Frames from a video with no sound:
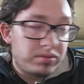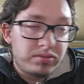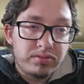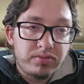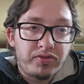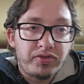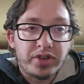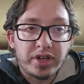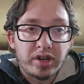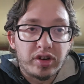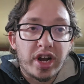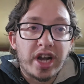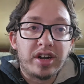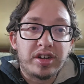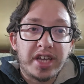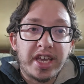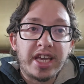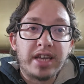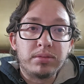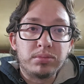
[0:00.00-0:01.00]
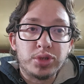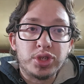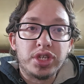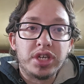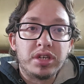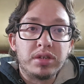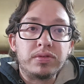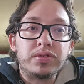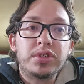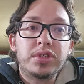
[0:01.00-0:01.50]
figure out
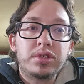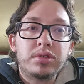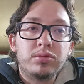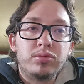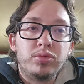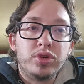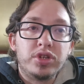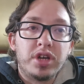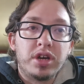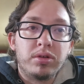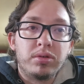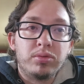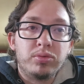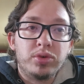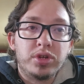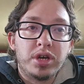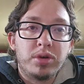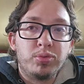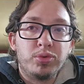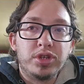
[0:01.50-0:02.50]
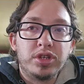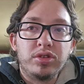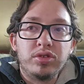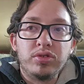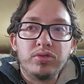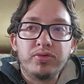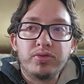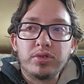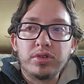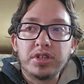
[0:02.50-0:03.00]
camshafts, what I want to do
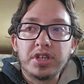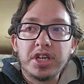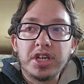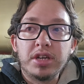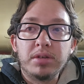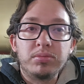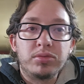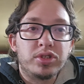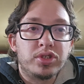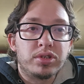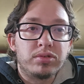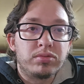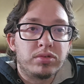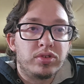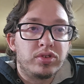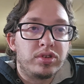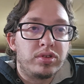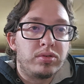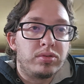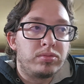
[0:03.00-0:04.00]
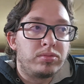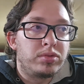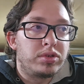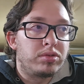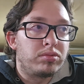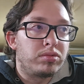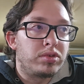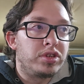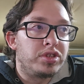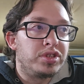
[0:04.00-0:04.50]
for a cam, because I really don't want
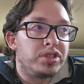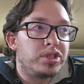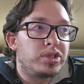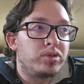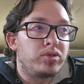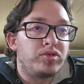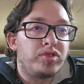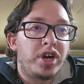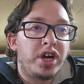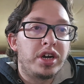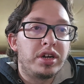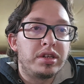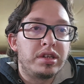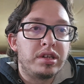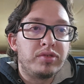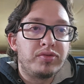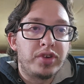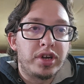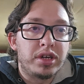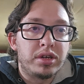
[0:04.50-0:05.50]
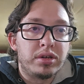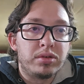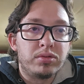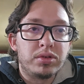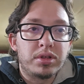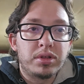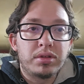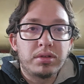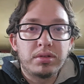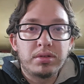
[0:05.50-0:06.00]
to run this Lunati if I go
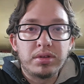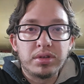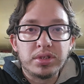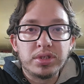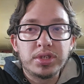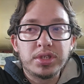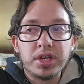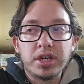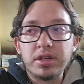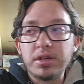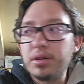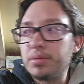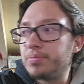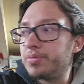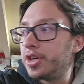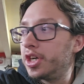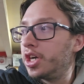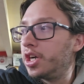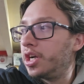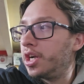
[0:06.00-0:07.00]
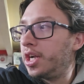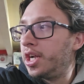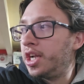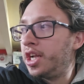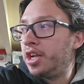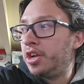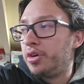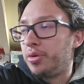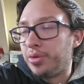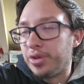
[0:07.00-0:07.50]
with this setup.
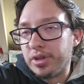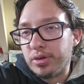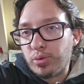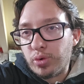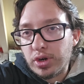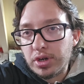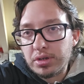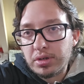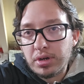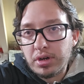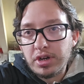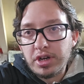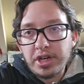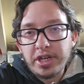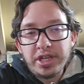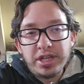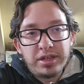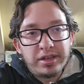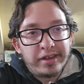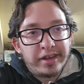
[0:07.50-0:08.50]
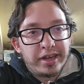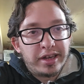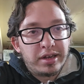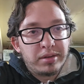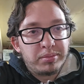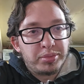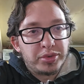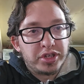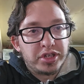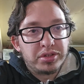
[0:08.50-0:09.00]
Will it work all right? Yeah,
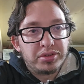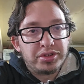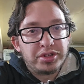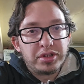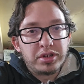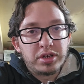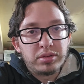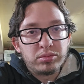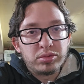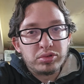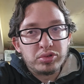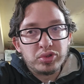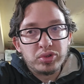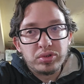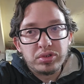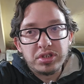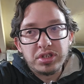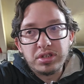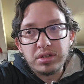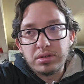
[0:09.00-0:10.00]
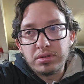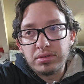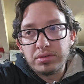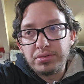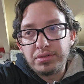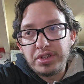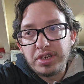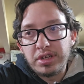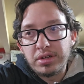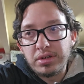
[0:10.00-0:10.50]
but the numbers on it
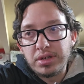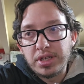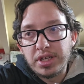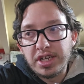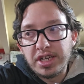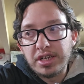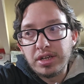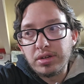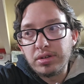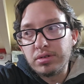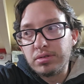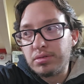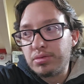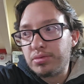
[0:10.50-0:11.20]
here and there,